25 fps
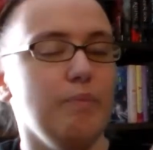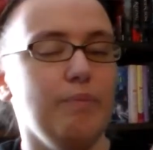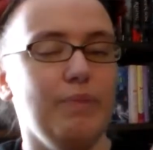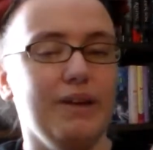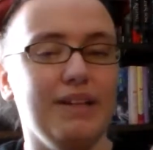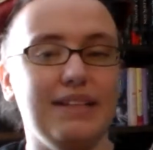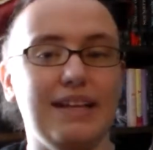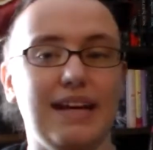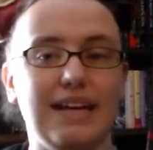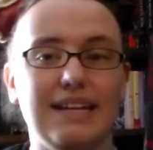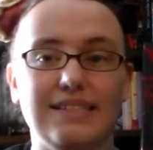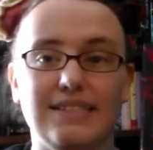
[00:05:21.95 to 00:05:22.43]

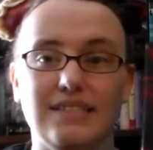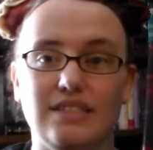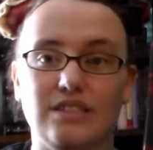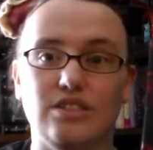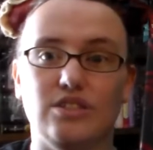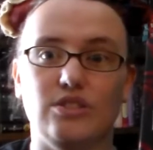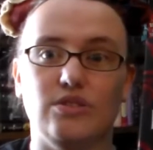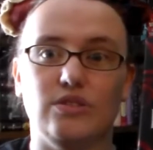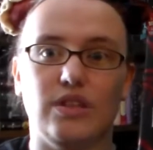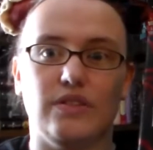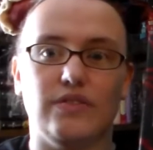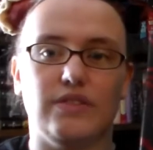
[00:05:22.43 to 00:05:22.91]
But I
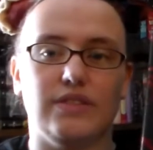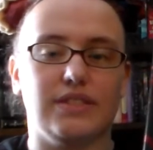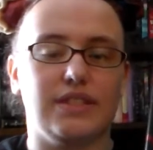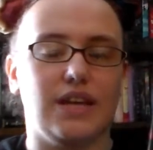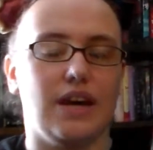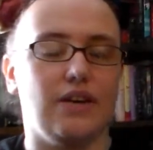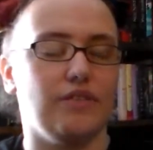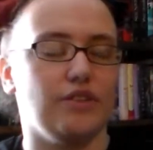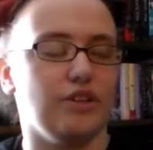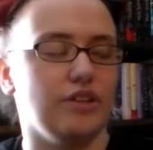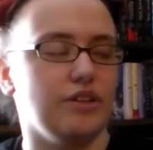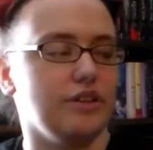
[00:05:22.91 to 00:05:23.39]
still do love this
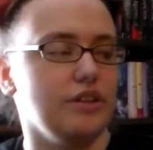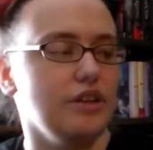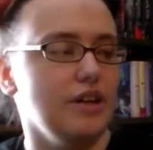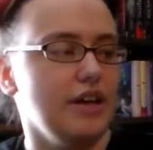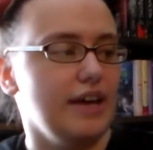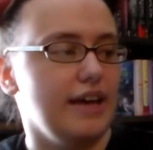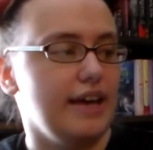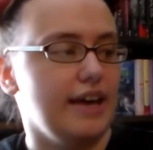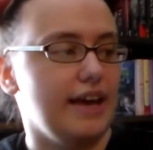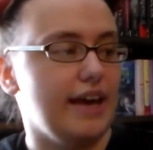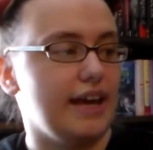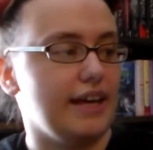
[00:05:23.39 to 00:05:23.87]
cover
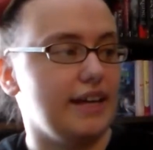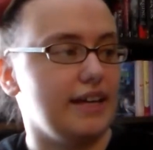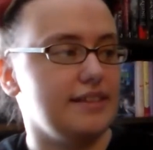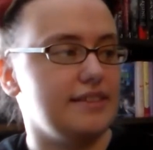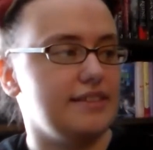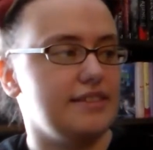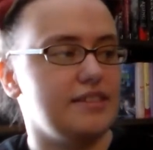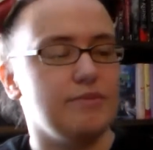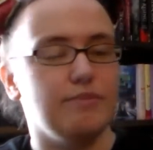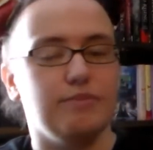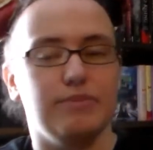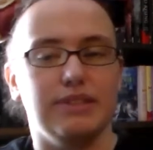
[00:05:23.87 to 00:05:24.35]
and
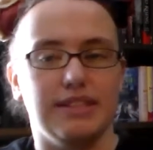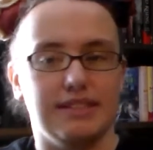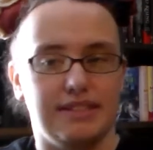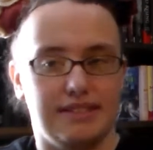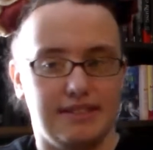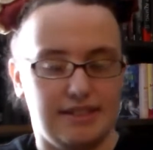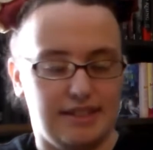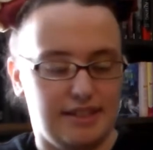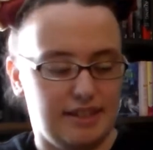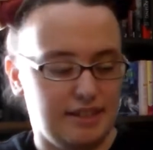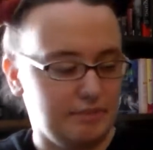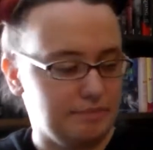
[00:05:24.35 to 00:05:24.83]
its
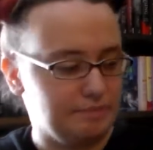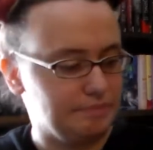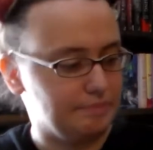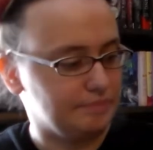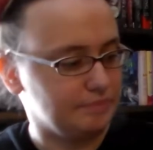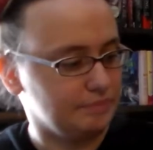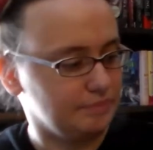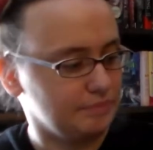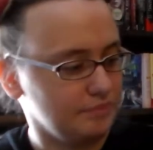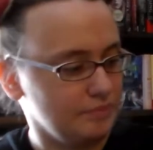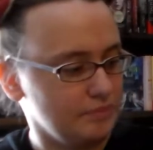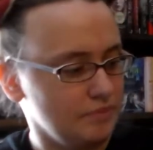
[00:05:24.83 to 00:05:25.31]
simplicity
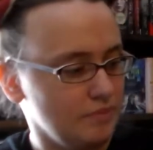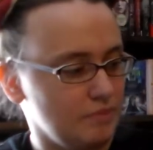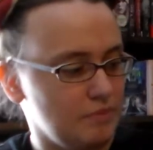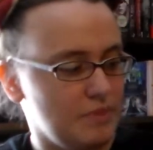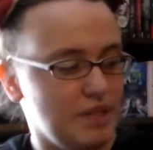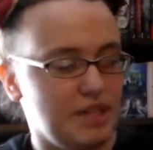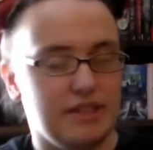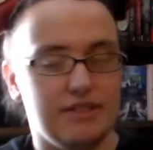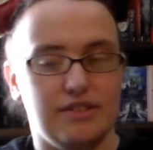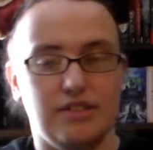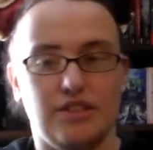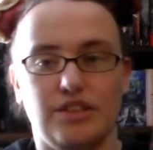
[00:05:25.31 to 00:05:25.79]

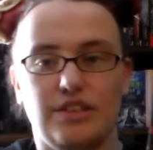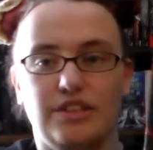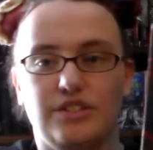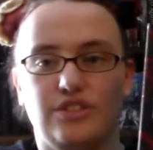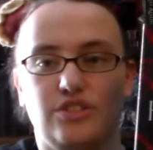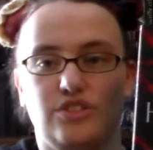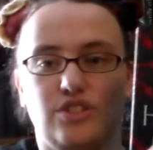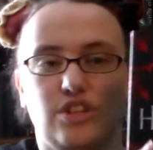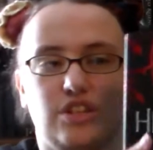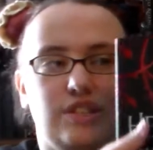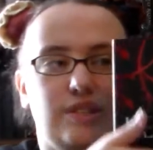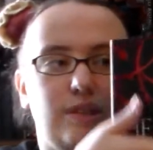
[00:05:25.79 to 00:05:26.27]
because
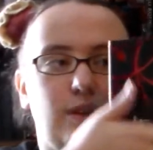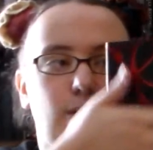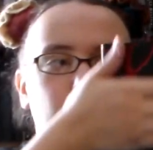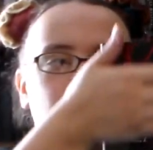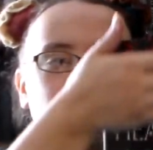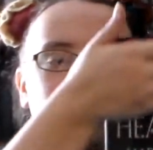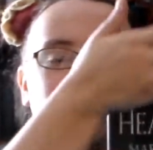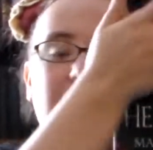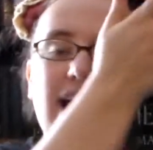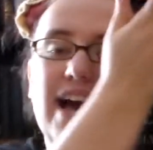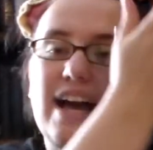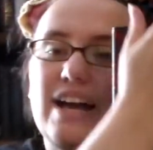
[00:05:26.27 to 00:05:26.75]
it's
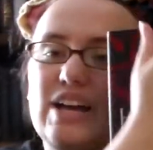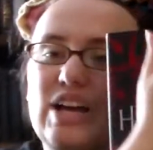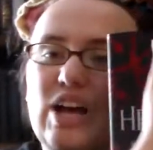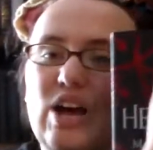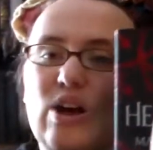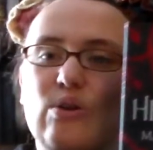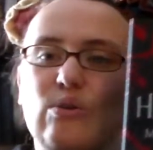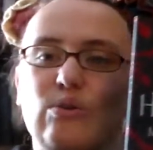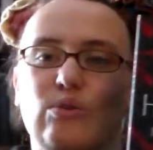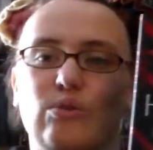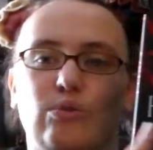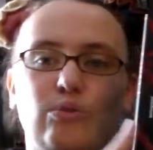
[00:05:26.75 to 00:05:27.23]
just black,
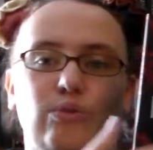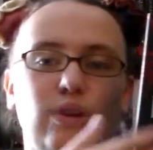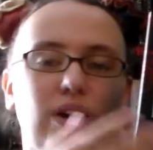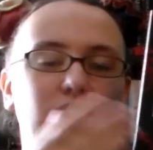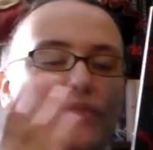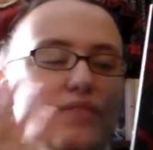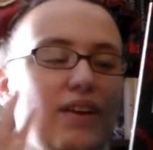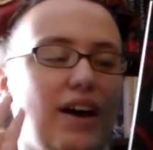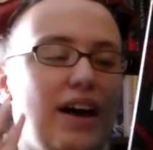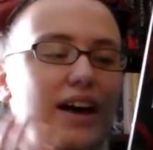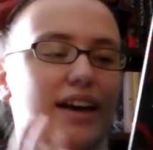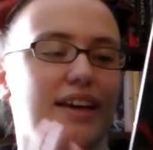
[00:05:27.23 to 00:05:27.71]

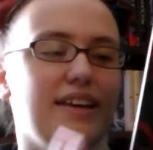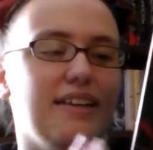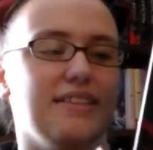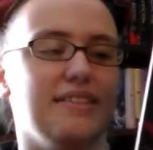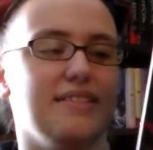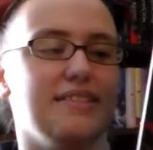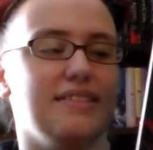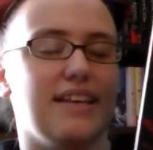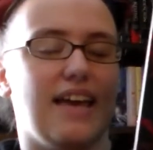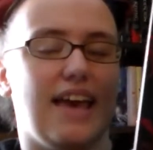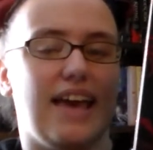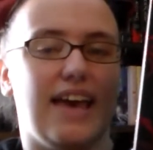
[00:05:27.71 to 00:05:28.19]
red
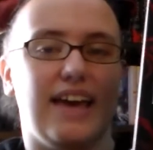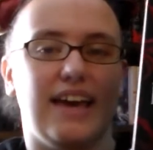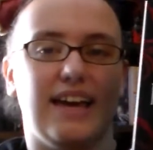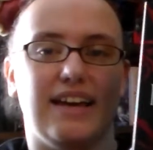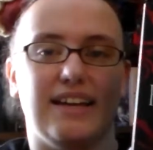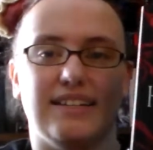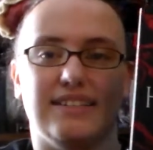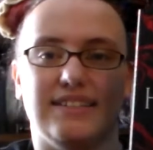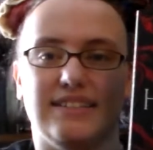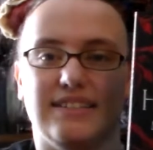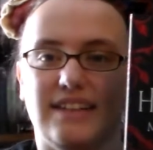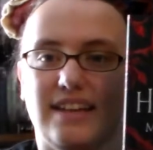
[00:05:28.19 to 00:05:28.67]
vines,
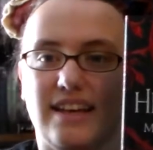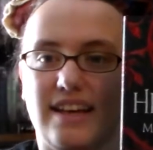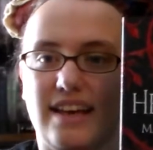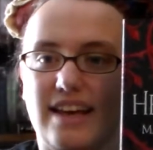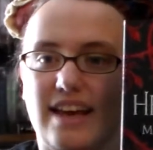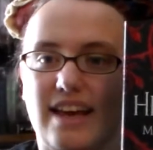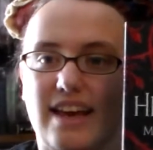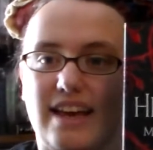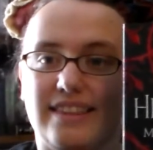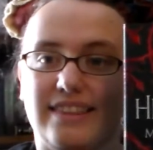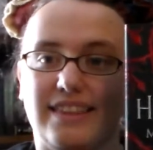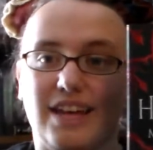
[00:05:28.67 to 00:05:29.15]
and
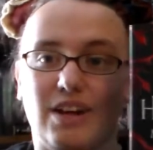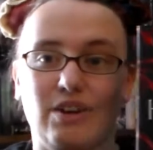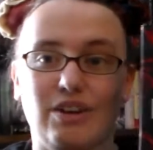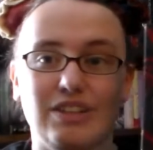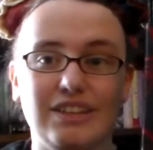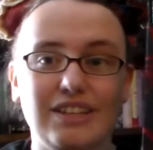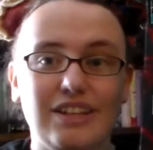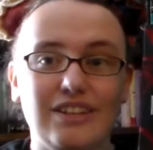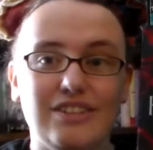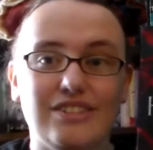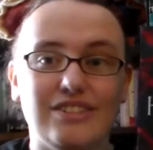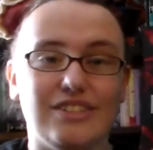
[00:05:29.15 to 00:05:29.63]
that
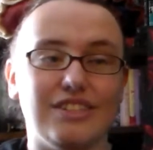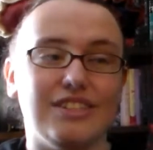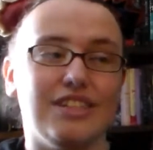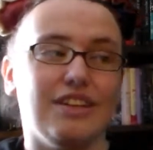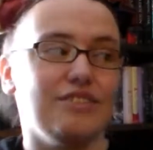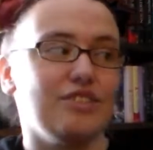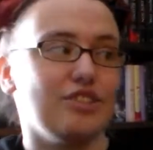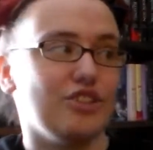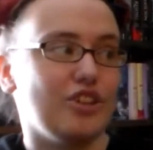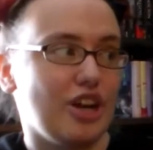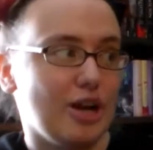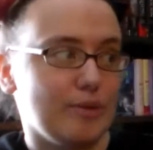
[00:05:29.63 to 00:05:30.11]
right there is
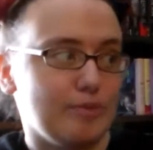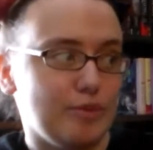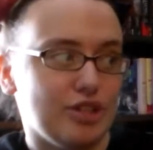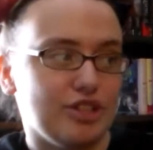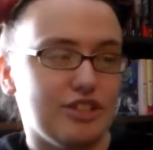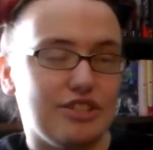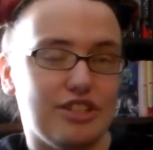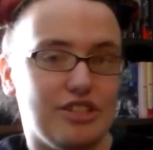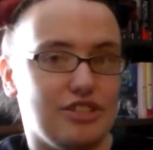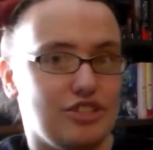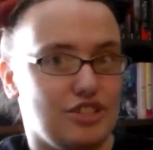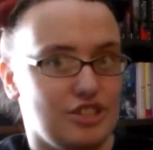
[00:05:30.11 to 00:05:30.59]
enough to grab
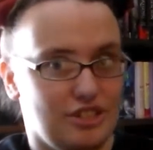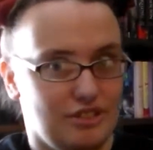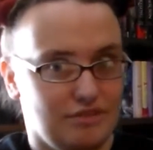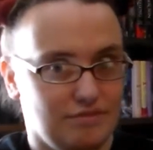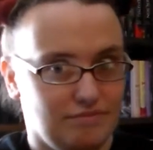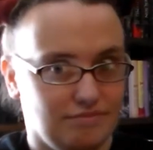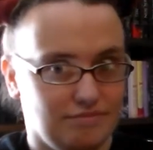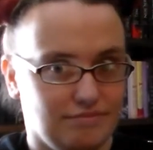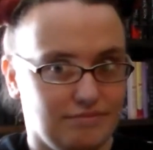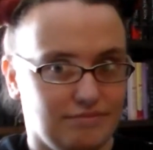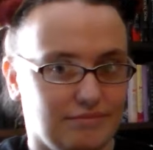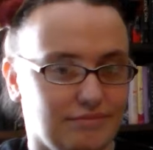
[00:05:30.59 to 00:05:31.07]
your
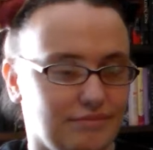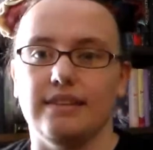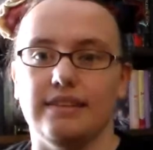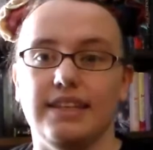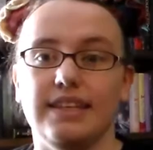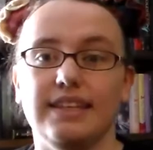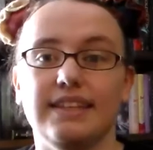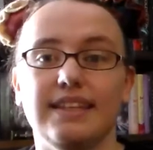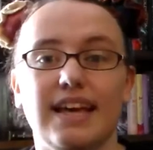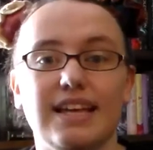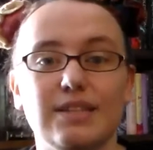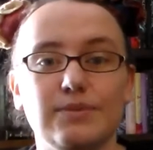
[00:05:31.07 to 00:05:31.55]
attention.
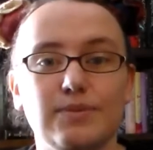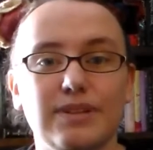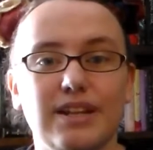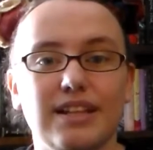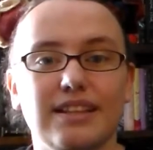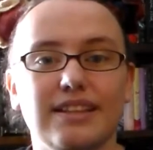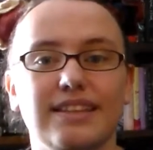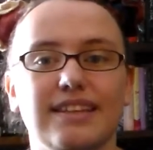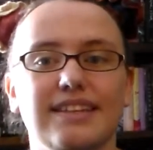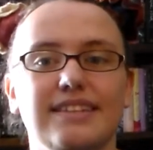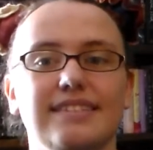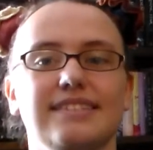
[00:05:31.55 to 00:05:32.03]
Then last but
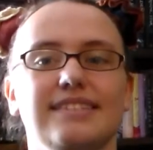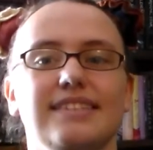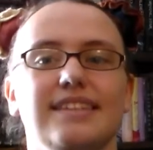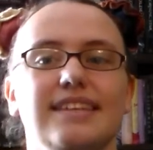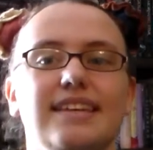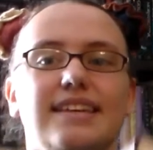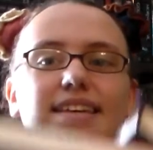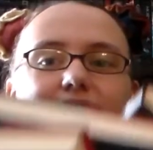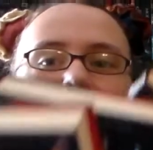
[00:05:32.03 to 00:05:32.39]
not least